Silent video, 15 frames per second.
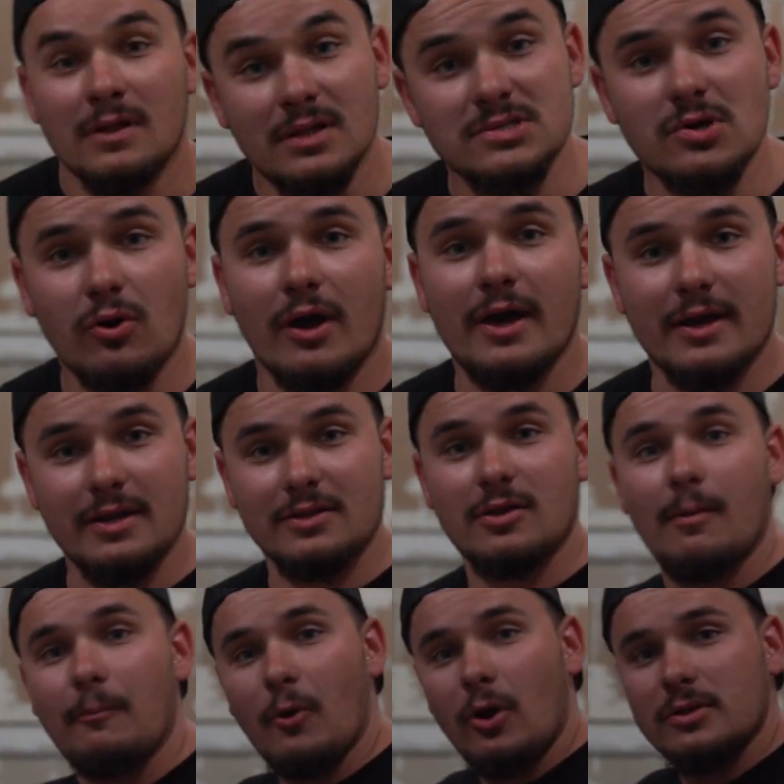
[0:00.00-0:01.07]
Let's go ahead and
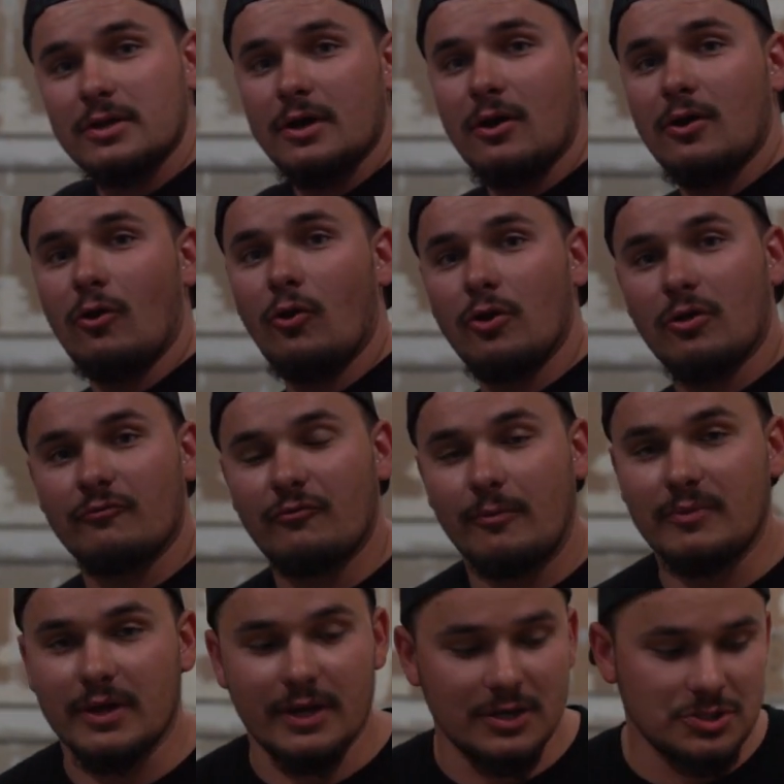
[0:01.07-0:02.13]
dump all the oil from
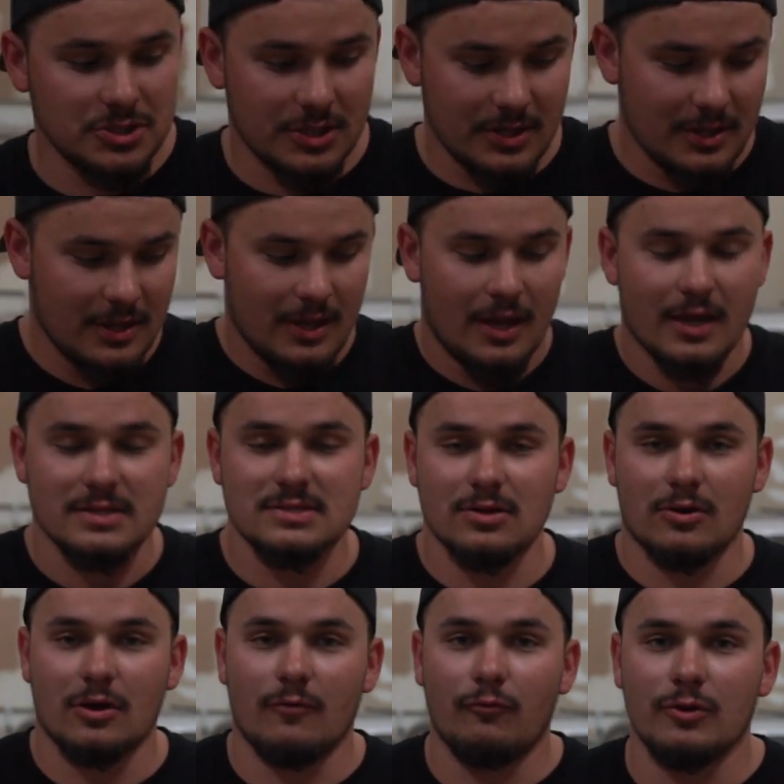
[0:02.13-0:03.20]
the engine and
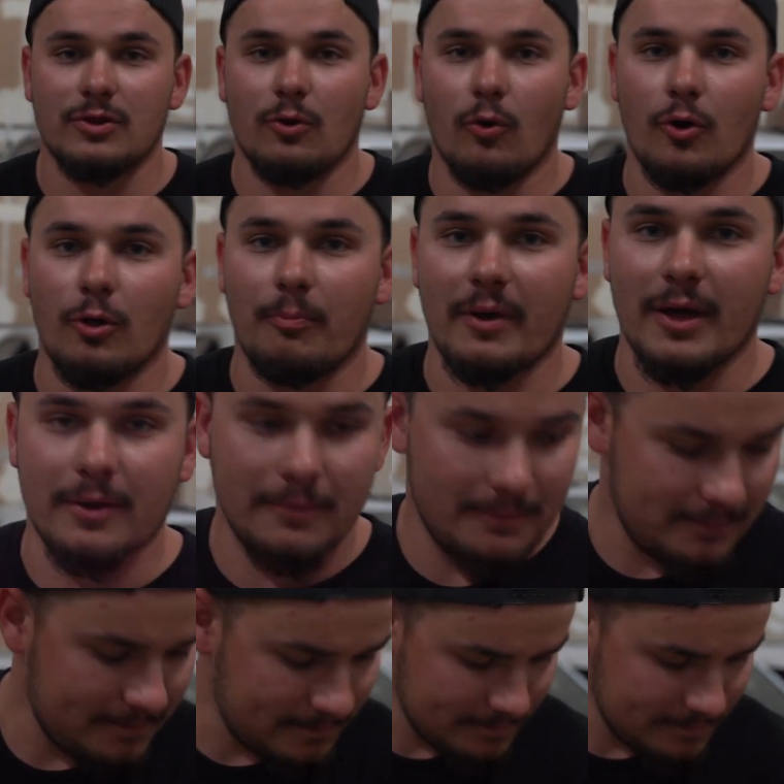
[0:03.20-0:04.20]
start off with the oil pan.